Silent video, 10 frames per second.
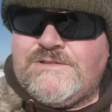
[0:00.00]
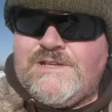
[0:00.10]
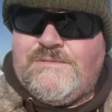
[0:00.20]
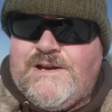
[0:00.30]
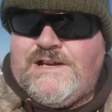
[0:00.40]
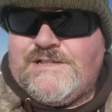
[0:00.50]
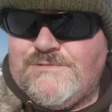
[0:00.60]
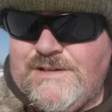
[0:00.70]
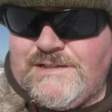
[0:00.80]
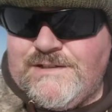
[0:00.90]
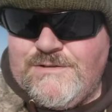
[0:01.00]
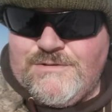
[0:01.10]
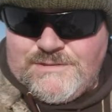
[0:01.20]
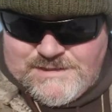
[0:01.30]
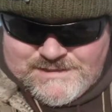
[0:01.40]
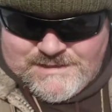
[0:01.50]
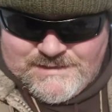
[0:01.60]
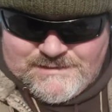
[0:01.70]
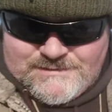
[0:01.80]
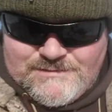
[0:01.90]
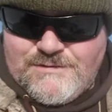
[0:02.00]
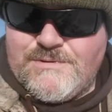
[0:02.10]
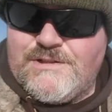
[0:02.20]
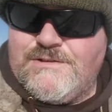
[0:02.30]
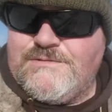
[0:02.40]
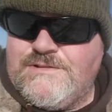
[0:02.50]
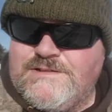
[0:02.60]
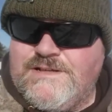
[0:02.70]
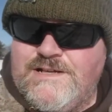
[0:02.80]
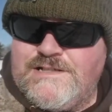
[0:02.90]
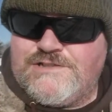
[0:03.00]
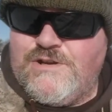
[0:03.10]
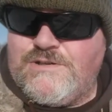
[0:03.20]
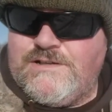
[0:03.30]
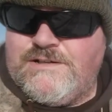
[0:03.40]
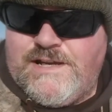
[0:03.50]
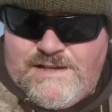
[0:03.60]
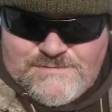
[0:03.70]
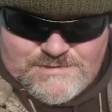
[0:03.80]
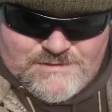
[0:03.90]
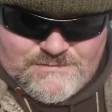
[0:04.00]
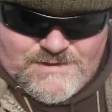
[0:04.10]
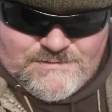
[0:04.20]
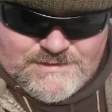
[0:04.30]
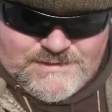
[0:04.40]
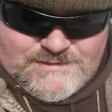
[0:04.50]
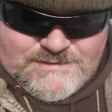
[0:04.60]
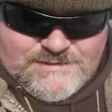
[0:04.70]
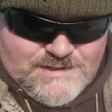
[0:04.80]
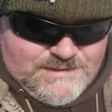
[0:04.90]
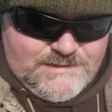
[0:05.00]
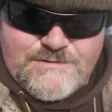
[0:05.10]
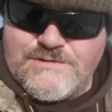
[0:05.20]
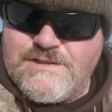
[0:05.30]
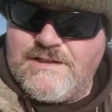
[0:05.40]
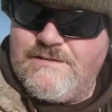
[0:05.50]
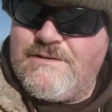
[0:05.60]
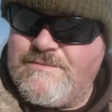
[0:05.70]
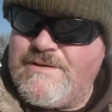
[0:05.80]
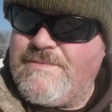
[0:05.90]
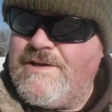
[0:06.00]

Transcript: What's up guys? So we got the old uh, Uberleben uh, Stoker camp stove going here. I used uh, one of my